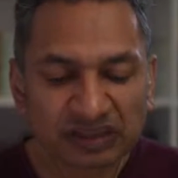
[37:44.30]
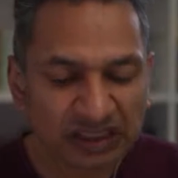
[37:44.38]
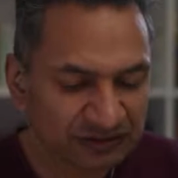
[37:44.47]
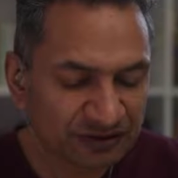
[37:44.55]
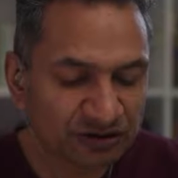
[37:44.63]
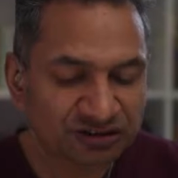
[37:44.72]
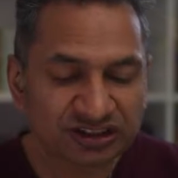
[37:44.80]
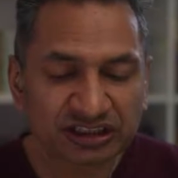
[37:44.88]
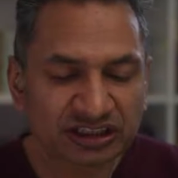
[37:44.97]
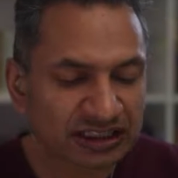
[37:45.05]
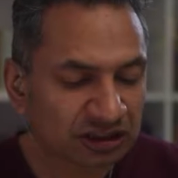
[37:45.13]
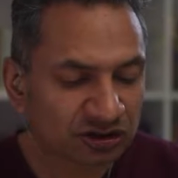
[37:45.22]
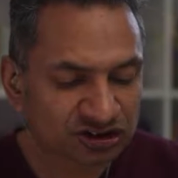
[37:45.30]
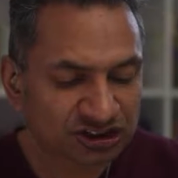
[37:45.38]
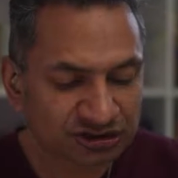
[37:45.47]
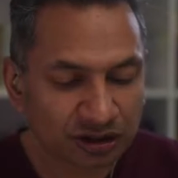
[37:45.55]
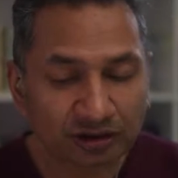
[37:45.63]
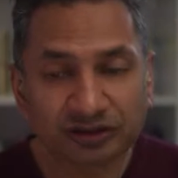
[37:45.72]
If I was Sheila, and I know
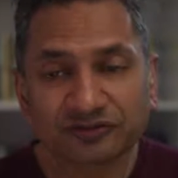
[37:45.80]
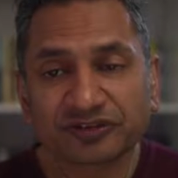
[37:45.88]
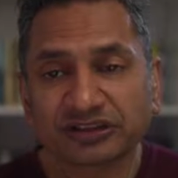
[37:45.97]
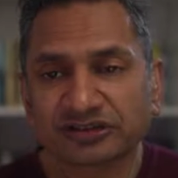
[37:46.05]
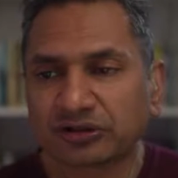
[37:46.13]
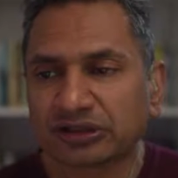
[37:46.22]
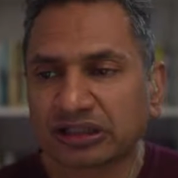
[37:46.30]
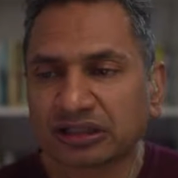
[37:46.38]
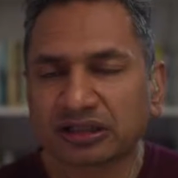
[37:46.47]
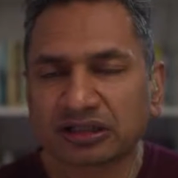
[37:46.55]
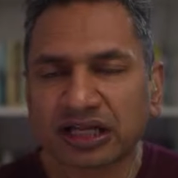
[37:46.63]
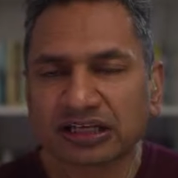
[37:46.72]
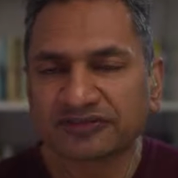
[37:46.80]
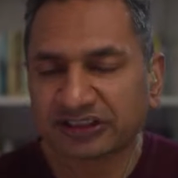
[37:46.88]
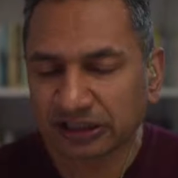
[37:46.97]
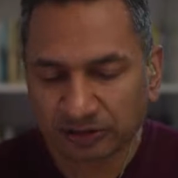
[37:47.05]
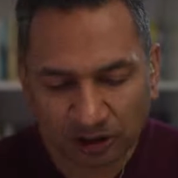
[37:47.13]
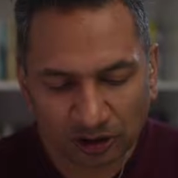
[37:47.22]
she's got other things going on in her life, and
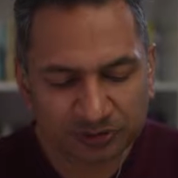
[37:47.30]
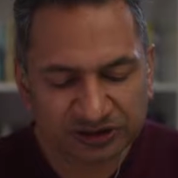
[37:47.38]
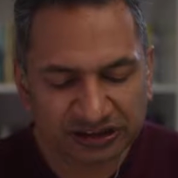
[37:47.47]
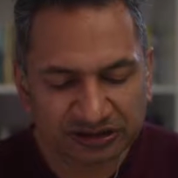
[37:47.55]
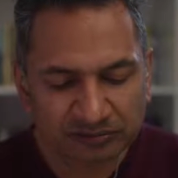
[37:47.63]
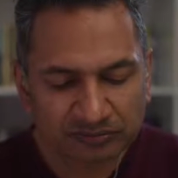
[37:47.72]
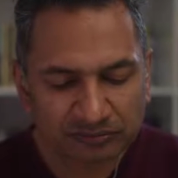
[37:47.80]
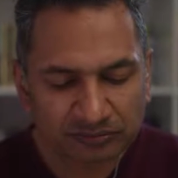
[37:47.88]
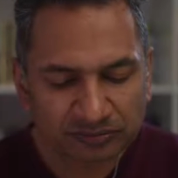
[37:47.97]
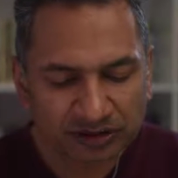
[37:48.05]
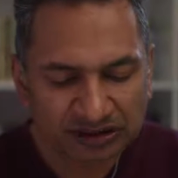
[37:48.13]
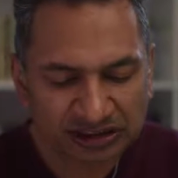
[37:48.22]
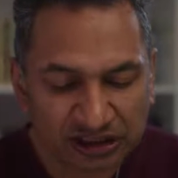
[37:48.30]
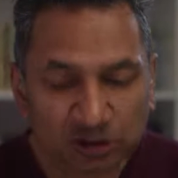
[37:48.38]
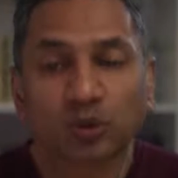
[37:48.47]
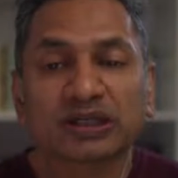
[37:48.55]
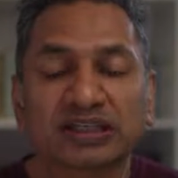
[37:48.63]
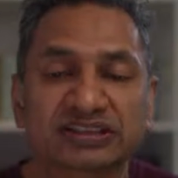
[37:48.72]
I hope she as
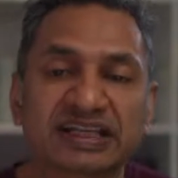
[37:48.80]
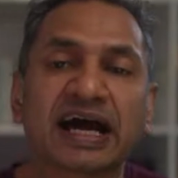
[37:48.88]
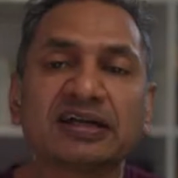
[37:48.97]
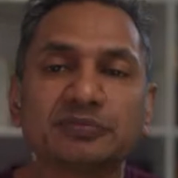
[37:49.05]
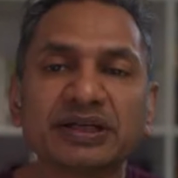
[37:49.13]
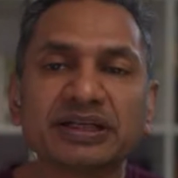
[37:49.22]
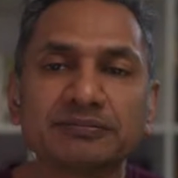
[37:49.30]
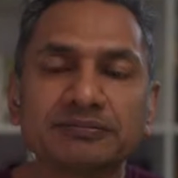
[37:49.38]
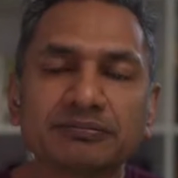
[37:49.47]
well as can be.